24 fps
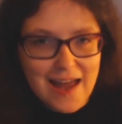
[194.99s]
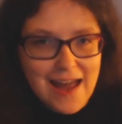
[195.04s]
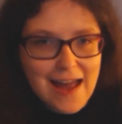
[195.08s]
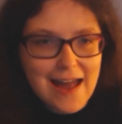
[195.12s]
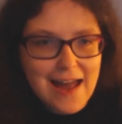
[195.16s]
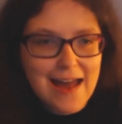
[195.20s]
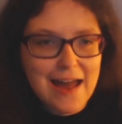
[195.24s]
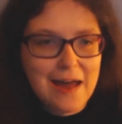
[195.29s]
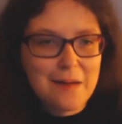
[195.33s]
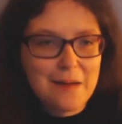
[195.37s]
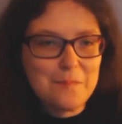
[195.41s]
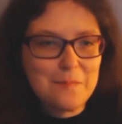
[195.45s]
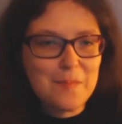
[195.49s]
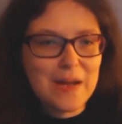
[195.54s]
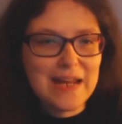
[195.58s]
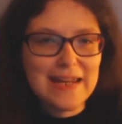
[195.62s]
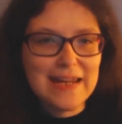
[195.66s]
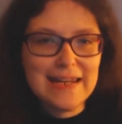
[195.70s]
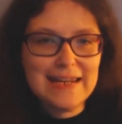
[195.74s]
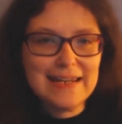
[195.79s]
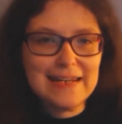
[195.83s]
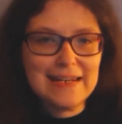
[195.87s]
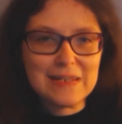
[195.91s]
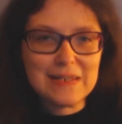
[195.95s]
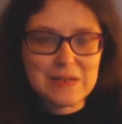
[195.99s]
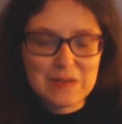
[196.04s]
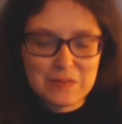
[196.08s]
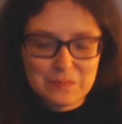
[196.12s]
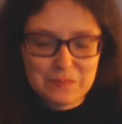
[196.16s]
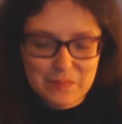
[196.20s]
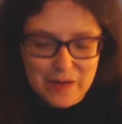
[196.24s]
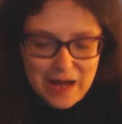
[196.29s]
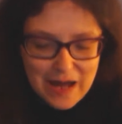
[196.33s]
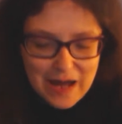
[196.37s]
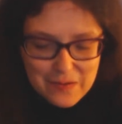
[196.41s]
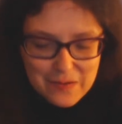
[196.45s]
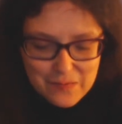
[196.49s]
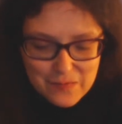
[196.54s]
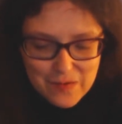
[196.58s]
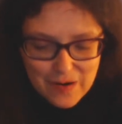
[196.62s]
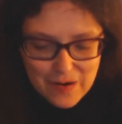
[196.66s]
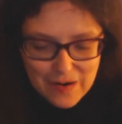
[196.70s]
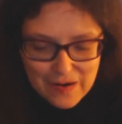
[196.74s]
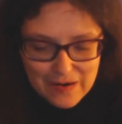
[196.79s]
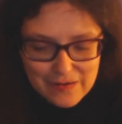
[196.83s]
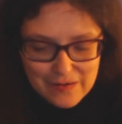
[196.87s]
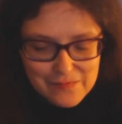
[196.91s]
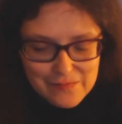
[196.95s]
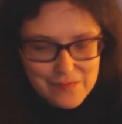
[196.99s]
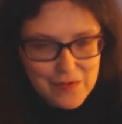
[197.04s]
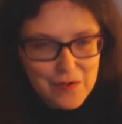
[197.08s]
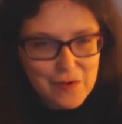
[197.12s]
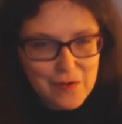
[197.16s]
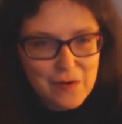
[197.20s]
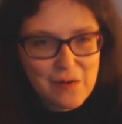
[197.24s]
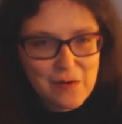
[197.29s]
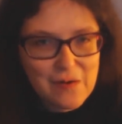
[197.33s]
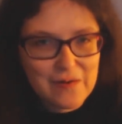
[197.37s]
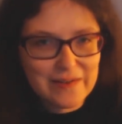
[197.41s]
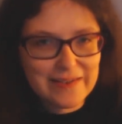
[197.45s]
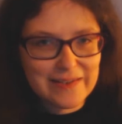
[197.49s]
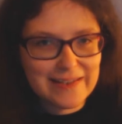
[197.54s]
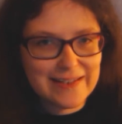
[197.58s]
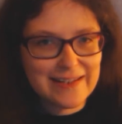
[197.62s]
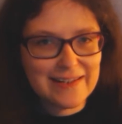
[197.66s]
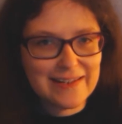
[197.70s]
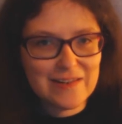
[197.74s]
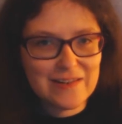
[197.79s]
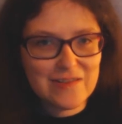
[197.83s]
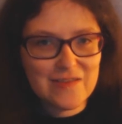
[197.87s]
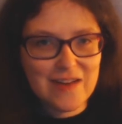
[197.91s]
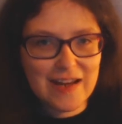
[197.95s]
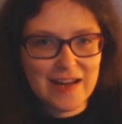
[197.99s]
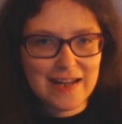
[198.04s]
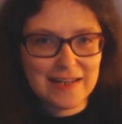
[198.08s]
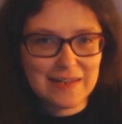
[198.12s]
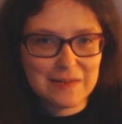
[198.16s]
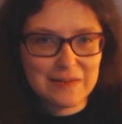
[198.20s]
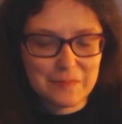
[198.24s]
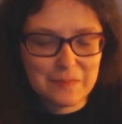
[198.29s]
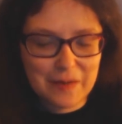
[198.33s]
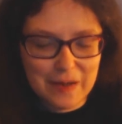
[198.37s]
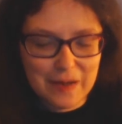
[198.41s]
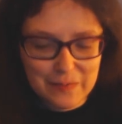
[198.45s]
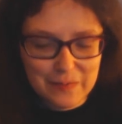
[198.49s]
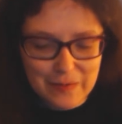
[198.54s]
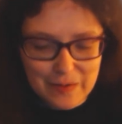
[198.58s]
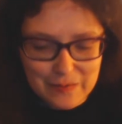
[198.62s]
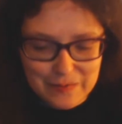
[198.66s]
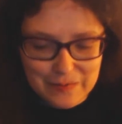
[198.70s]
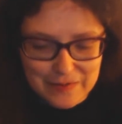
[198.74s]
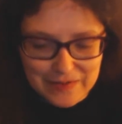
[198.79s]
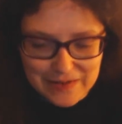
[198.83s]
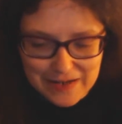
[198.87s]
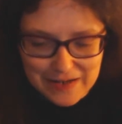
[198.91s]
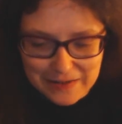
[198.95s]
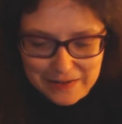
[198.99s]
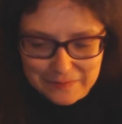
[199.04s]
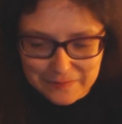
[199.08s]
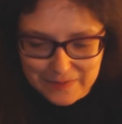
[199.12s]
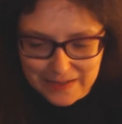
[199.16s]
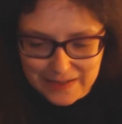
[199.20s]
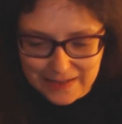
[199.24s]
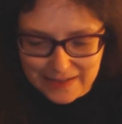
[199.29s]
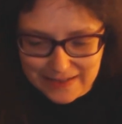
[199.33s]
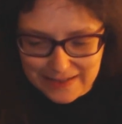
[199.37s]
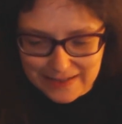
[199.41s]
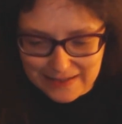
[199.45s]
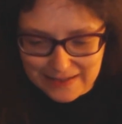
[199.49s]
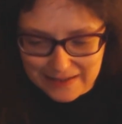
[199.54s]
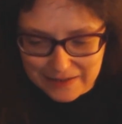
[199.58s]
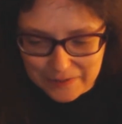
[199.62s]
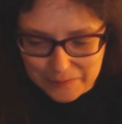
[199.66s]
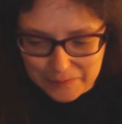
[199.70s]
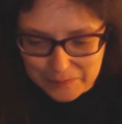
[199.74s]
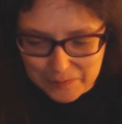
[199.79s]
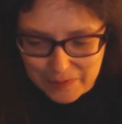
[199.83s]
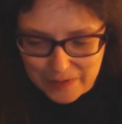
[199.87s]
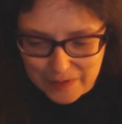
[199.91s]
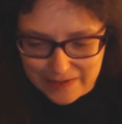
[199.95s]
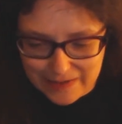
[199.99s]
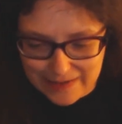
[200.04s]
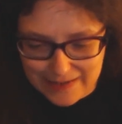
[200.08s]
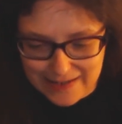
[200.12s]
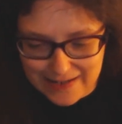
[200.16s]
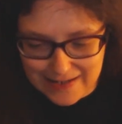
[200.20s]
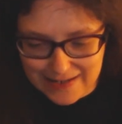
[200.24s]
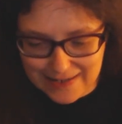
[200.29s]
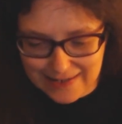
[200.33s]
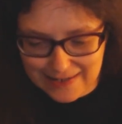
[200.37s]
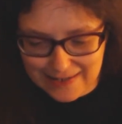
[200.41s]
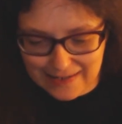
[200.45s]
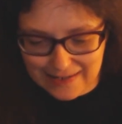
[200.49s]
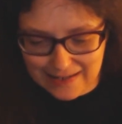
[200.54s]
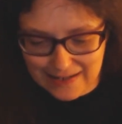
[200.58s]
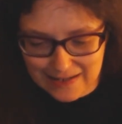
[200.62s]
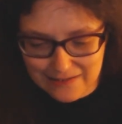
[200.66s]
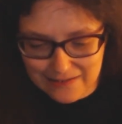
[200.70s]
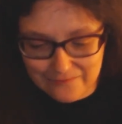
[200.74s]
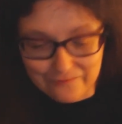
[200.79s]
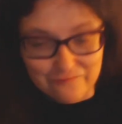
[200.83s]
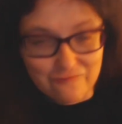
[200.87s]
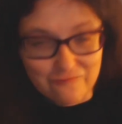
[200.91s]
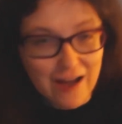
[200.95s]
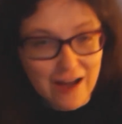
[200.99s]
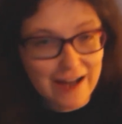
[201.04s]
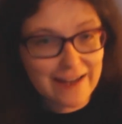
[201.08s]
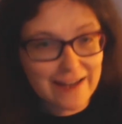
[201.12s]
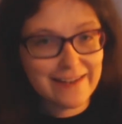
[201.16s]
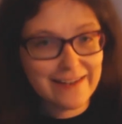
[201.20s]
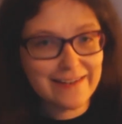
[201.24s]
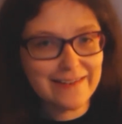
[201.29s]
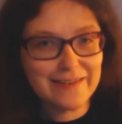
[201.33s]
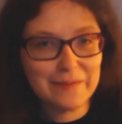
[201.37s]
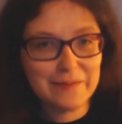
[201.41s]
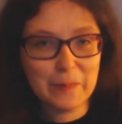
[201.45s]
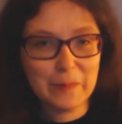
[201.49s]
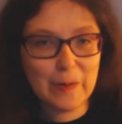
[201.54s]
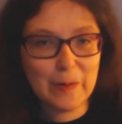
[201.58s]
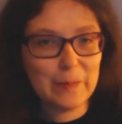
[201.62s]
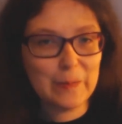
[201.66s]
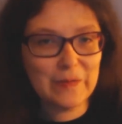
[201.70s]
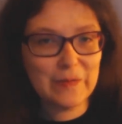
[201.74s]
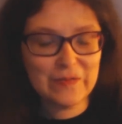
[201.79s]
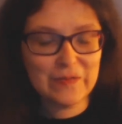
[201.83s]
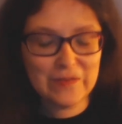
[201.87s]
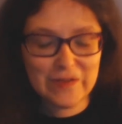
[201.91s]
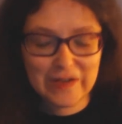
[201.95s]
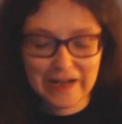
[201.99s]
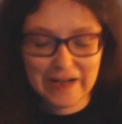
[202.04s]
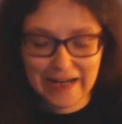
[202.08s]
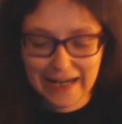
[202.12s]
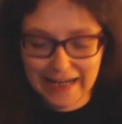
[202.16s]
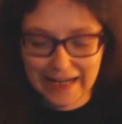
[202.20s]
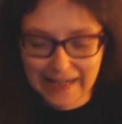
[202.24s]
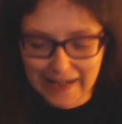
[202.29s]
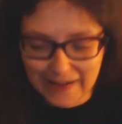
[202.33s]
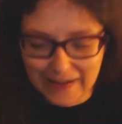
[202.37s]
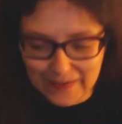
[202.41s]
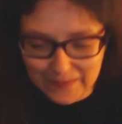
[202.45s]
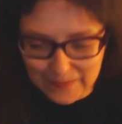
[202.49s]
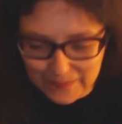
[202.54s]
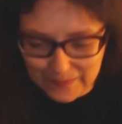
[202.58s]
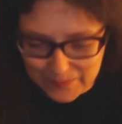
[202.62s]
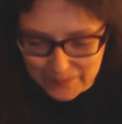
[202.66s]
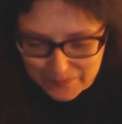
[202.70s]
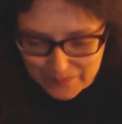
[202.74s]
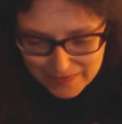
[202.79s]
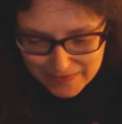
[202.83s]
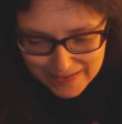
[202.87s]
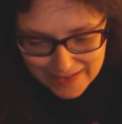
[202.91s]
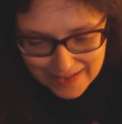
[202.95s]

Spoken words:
that amazed by what or distressed by what was happening to them. But this Ryan's proper freaking out,